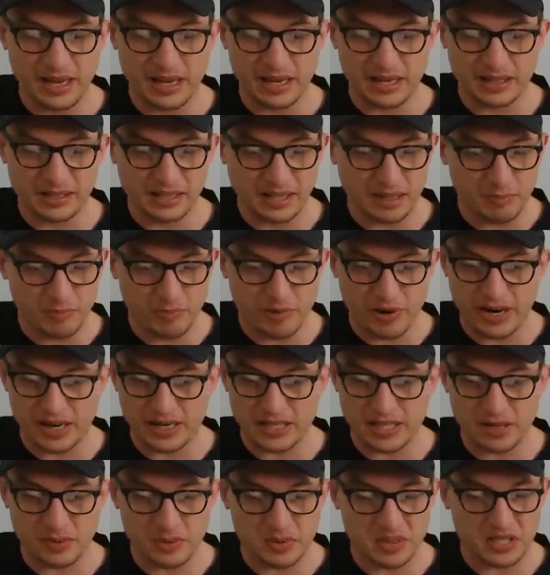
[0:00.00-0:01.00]
Clean breaks,
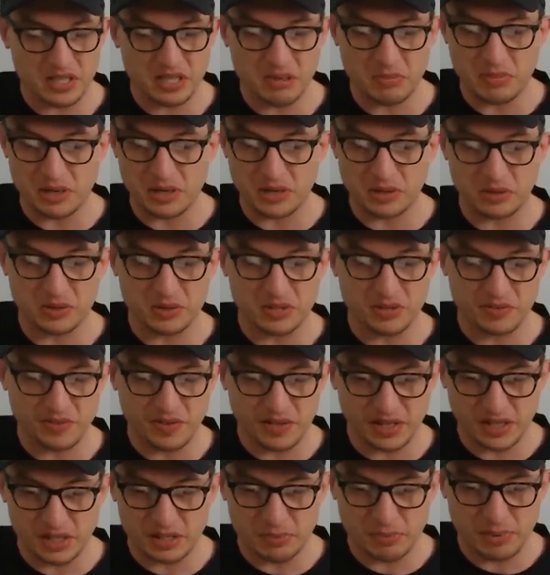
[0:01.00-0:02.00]
he was in the middle.
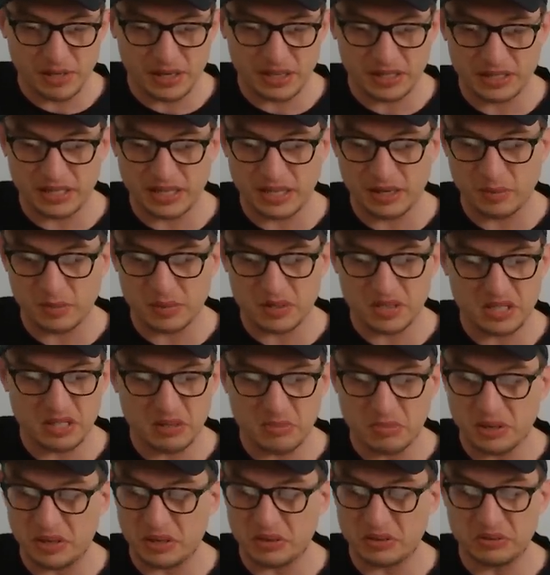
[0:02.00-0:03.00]
Defenders beaten, he was in the
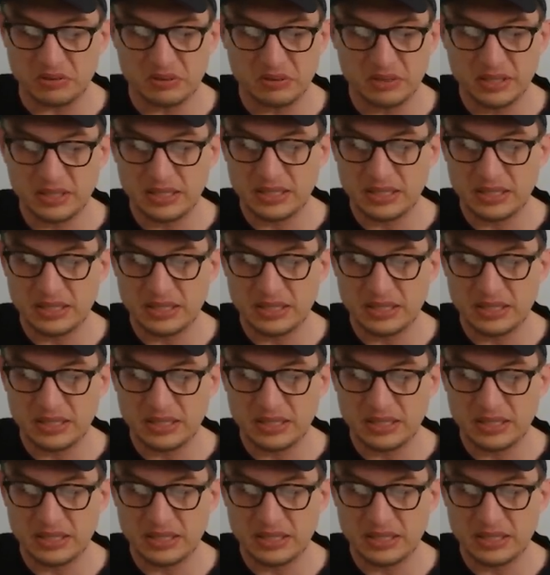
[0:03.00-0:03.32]
middle.